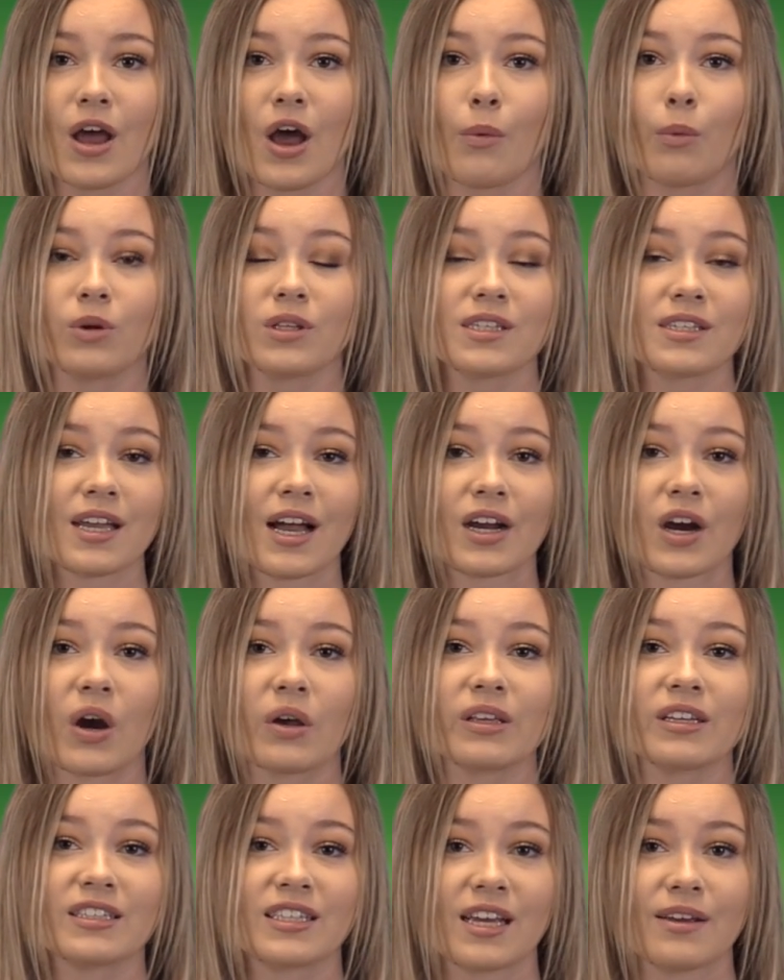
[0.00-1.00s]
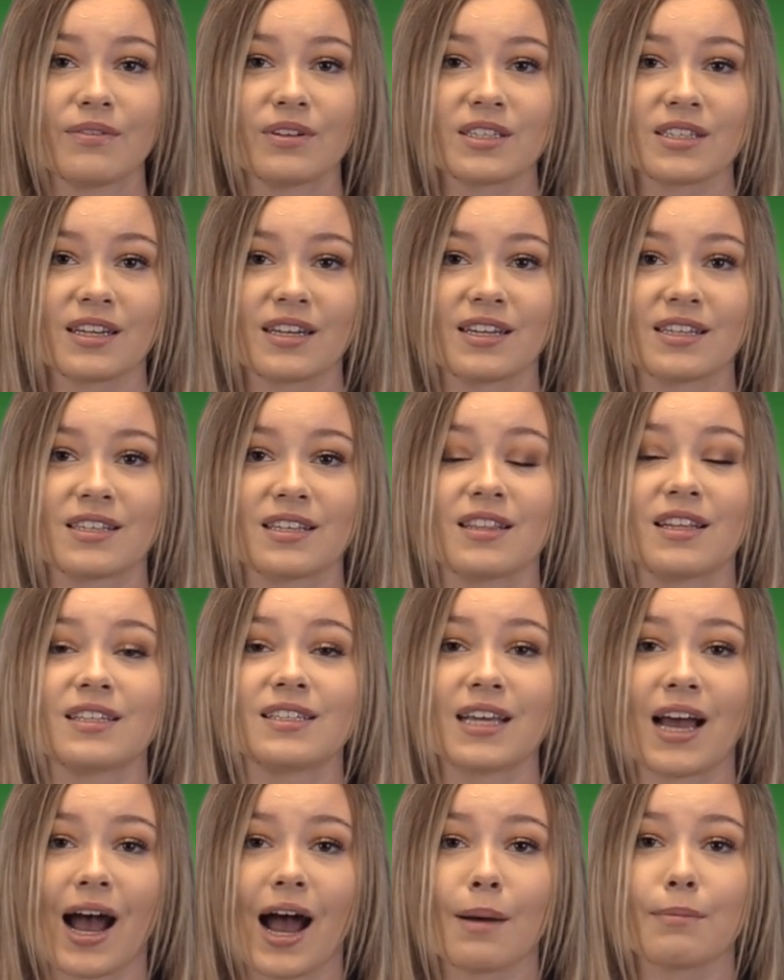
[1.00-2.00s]
Woodstock Harley Davidson is in the
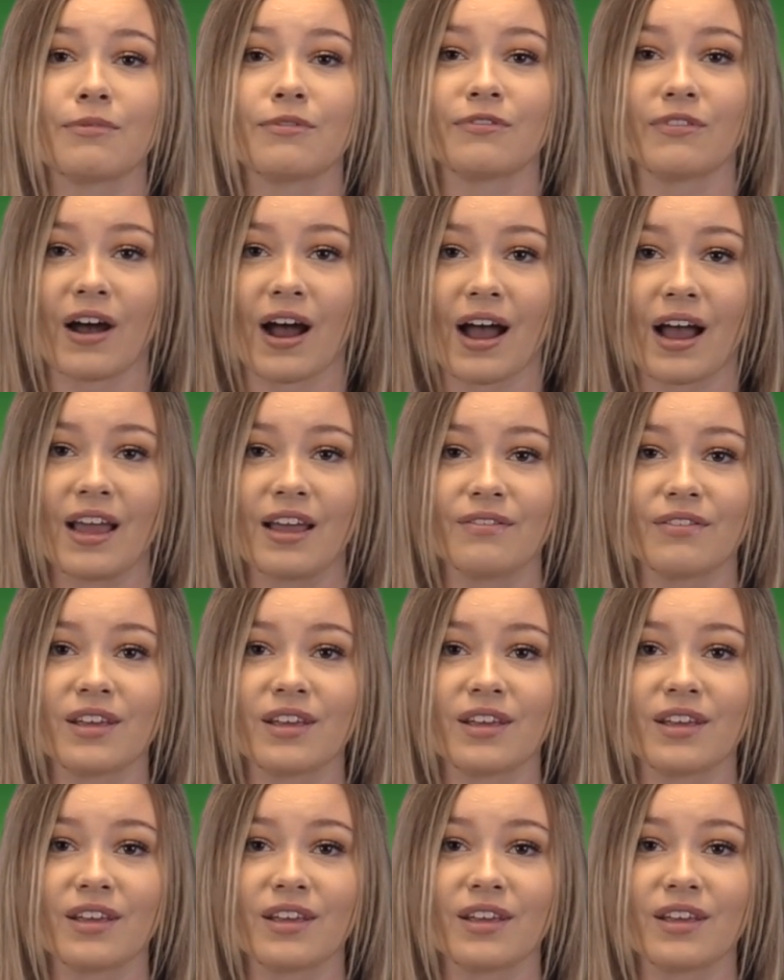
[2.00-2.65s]
top 5